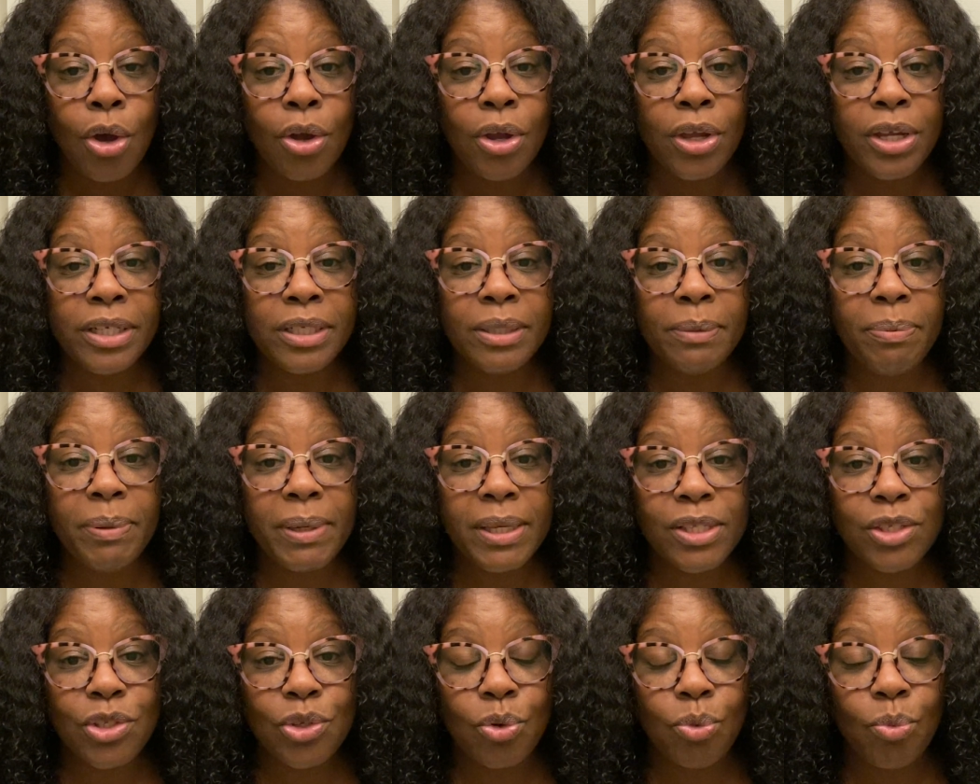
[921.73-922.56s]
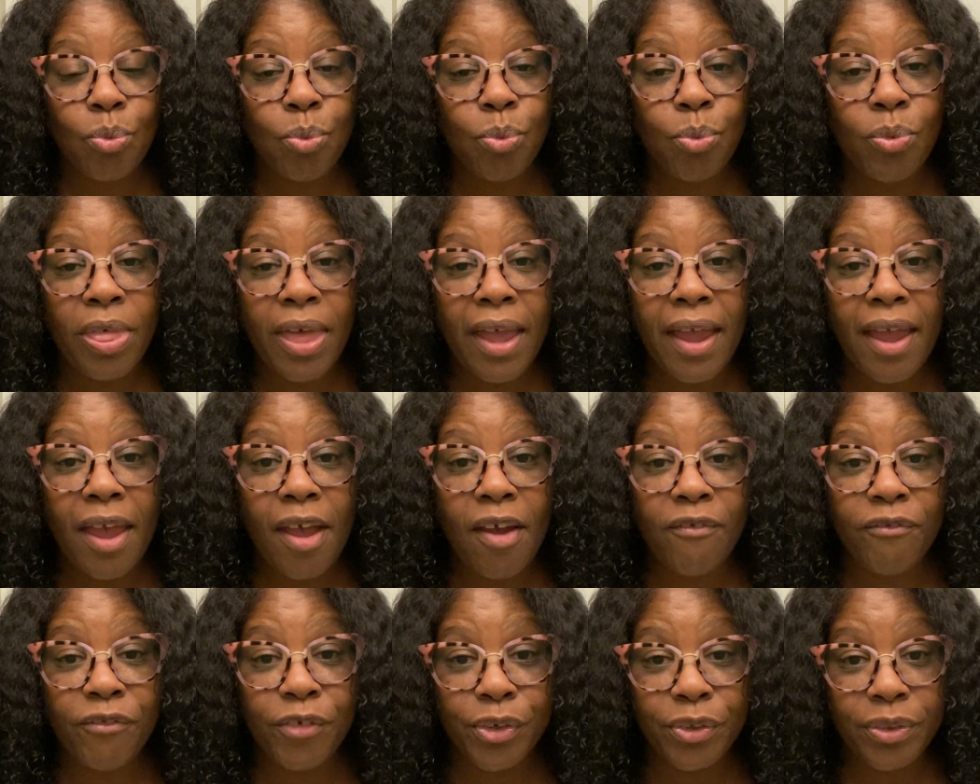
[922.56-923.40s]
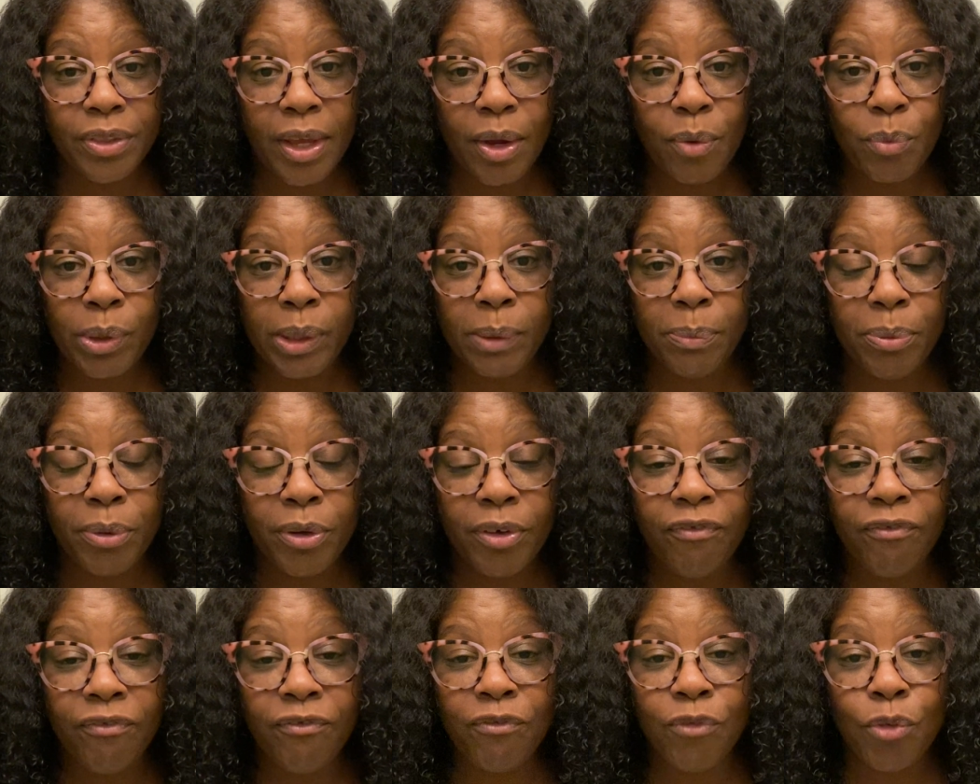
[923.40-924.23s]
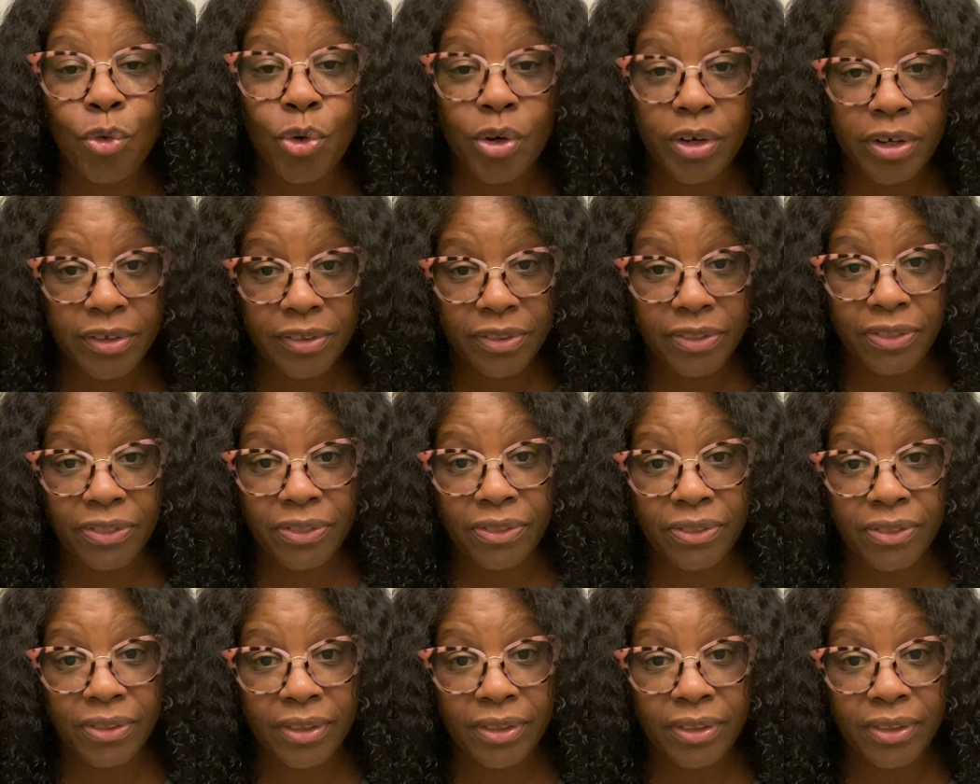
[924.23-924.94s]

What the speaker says: It depends on the effort that we put forth.